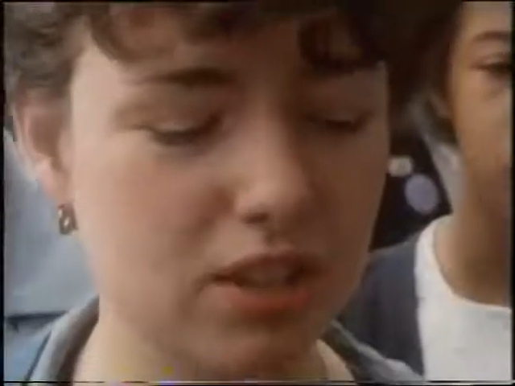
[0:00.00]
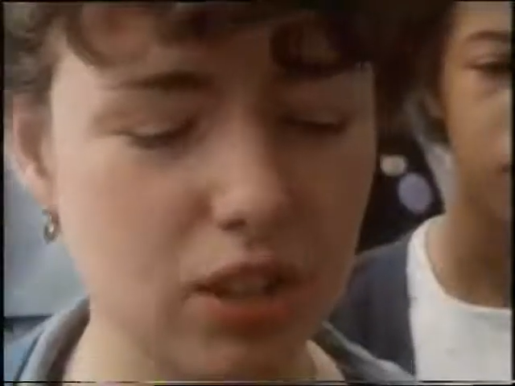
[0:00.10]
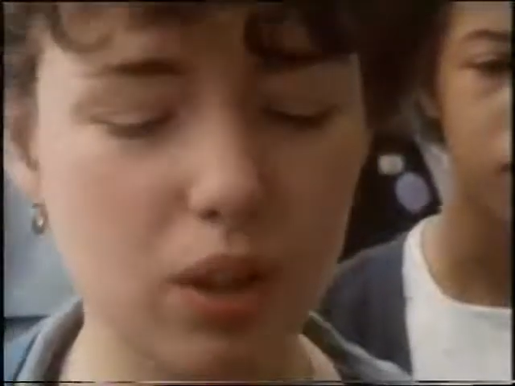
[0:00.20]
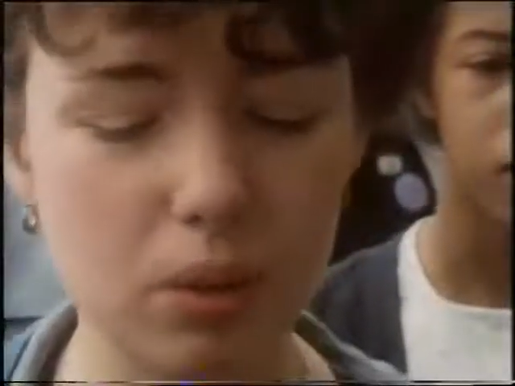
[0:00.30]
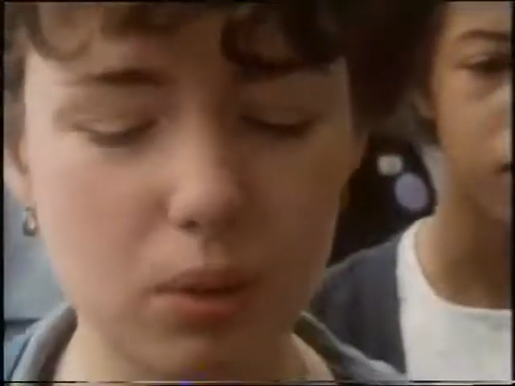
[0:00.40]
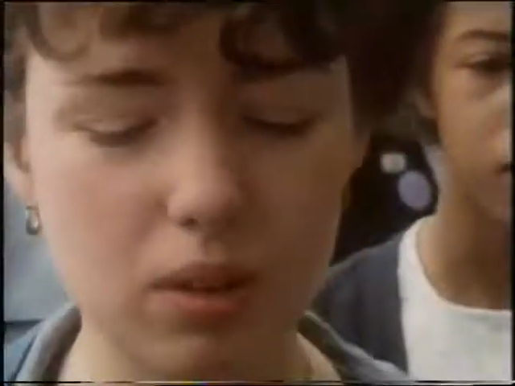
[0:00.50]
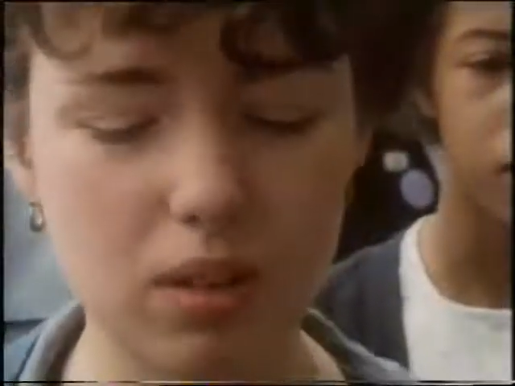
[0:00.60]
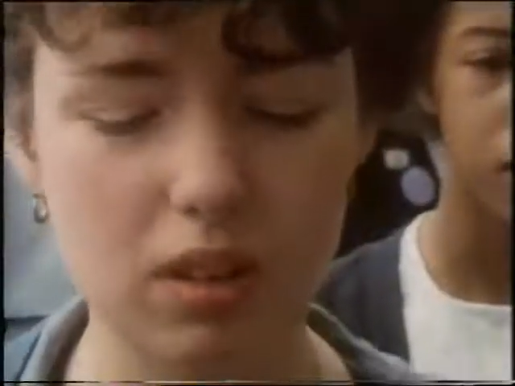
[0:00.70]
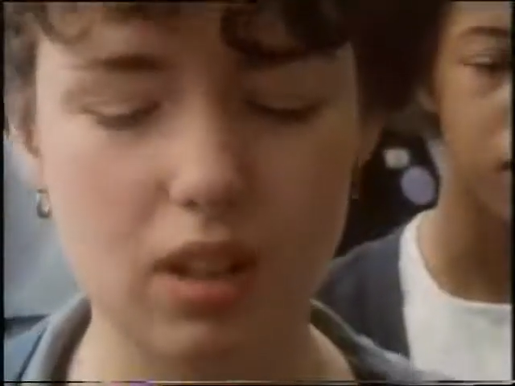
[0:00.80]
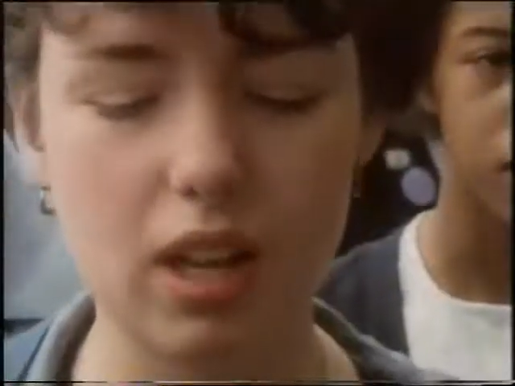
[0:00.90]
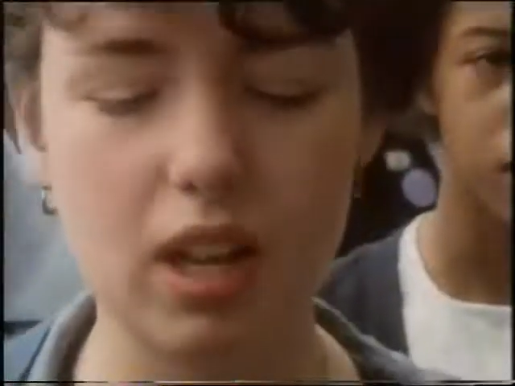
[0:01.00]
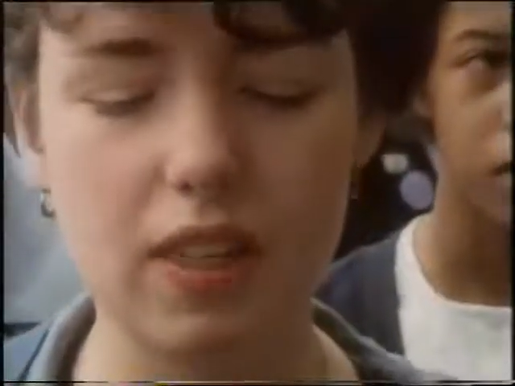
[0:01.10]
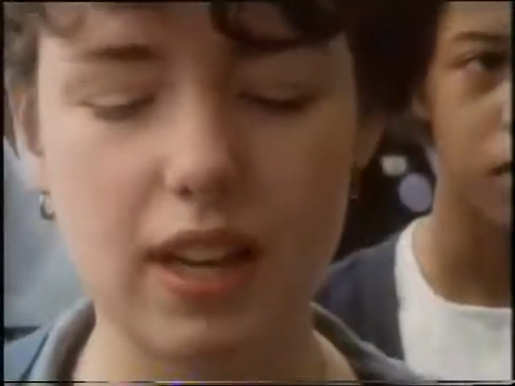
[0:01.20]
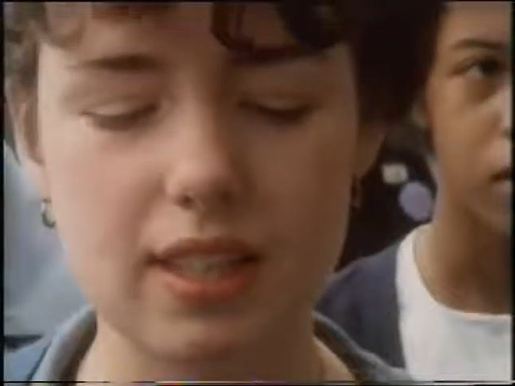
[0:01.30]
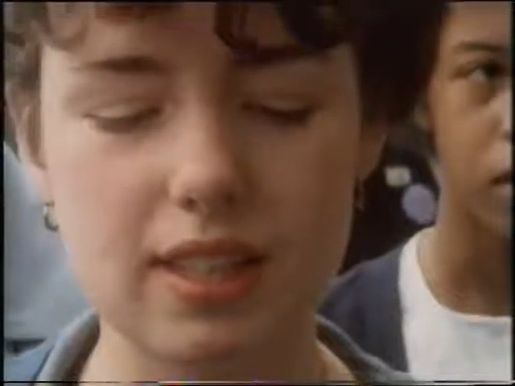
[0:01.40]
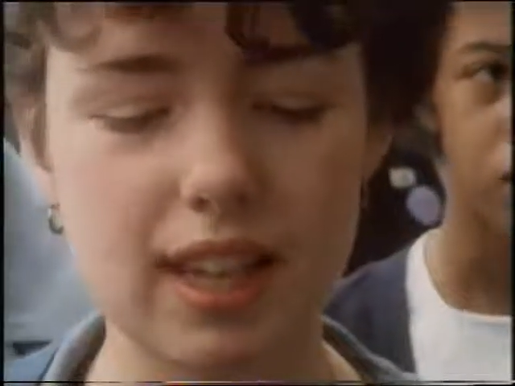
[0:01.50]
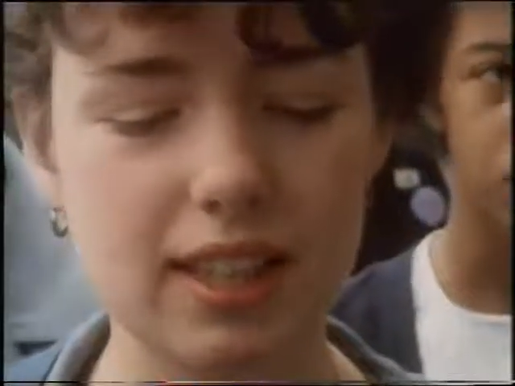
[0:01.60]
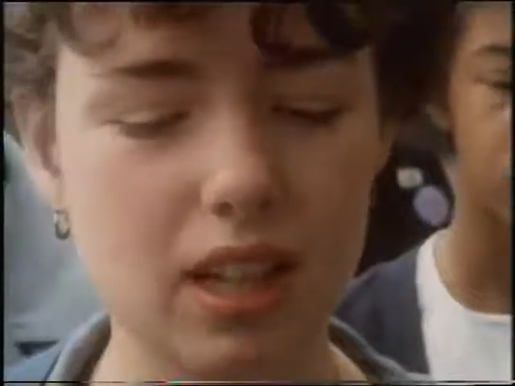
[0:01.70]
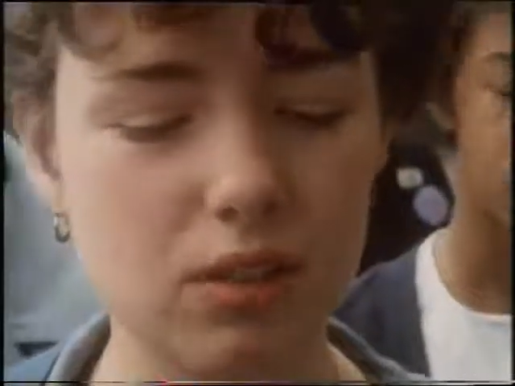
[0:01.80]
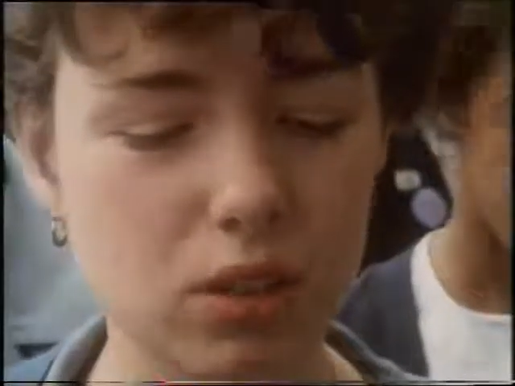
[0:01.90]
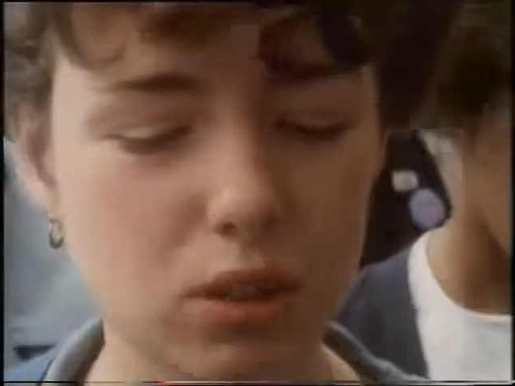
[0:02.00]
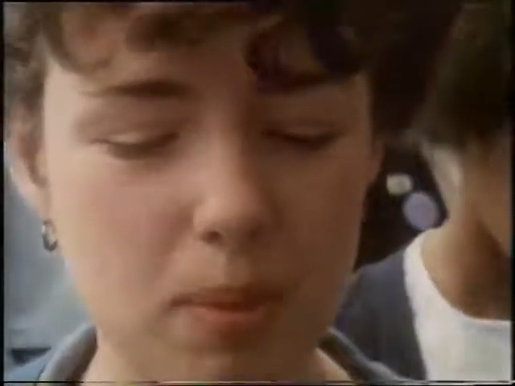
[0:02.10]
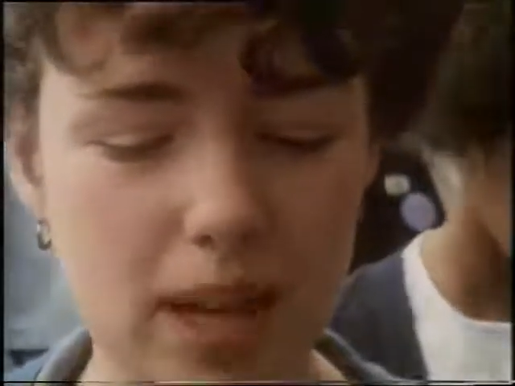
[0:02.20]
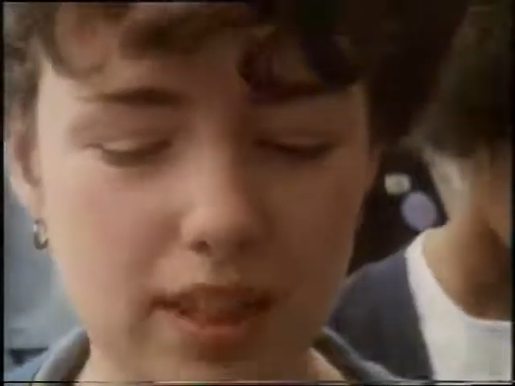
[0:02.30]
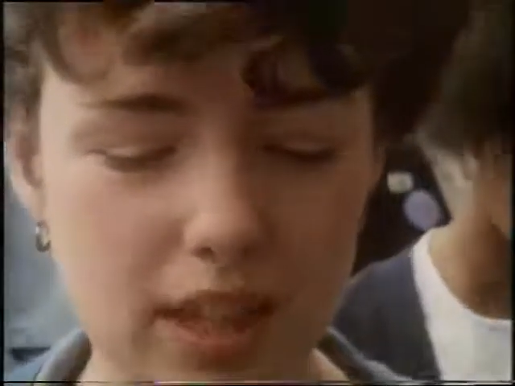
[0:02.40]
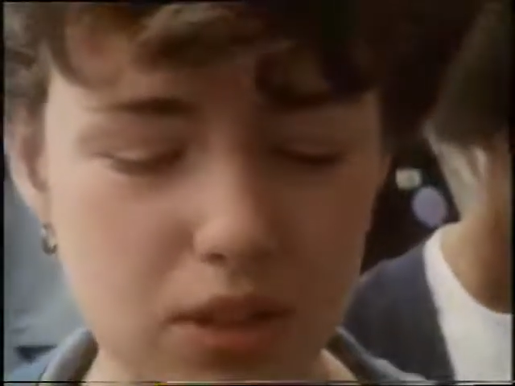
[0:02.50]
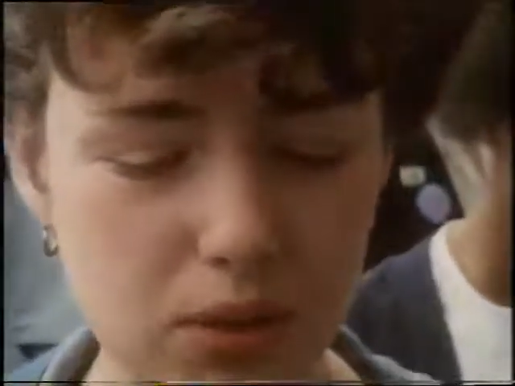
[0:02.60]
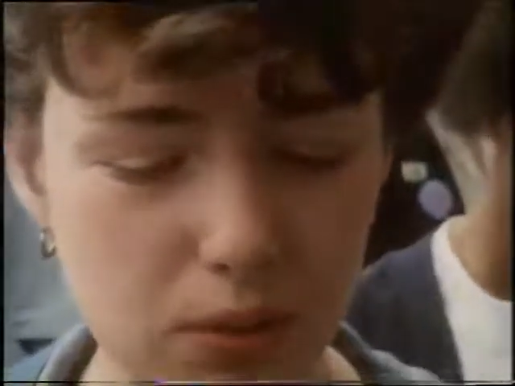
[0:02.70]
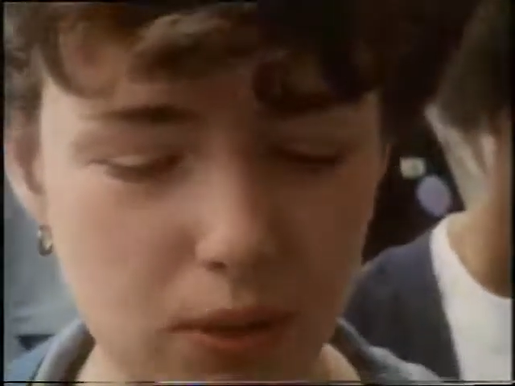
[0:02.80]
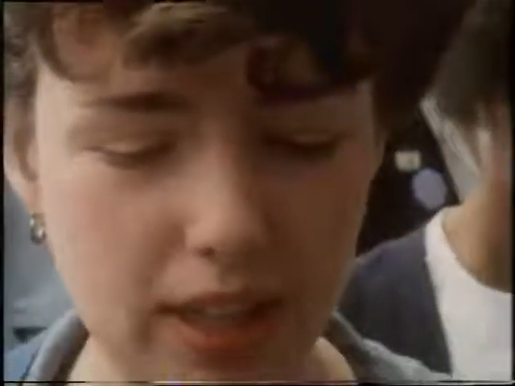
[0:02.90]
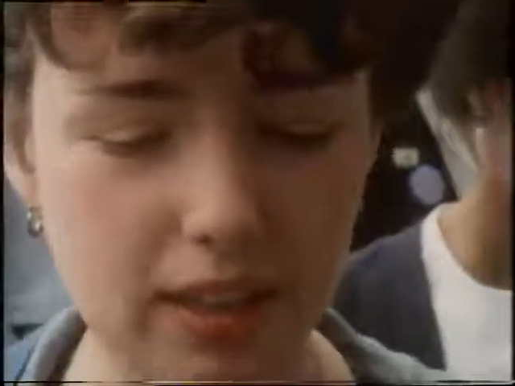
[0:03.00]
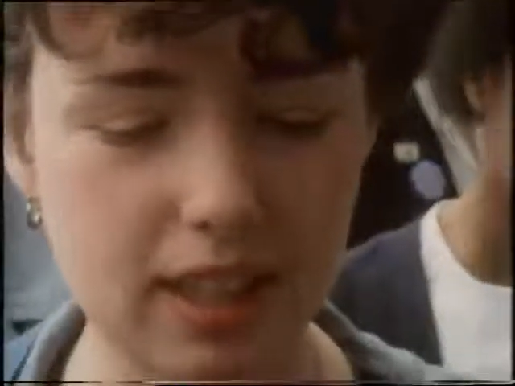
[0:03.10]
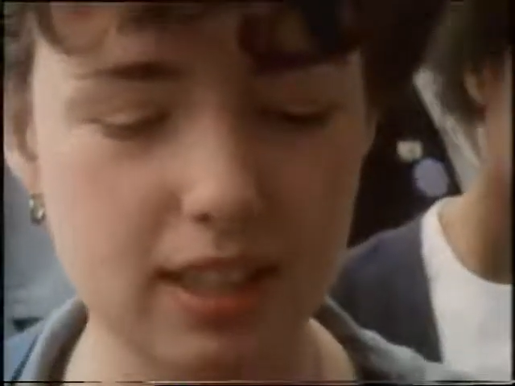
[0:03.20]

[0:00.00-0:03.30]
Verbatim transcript: at school, they, they don't talk about the National Front.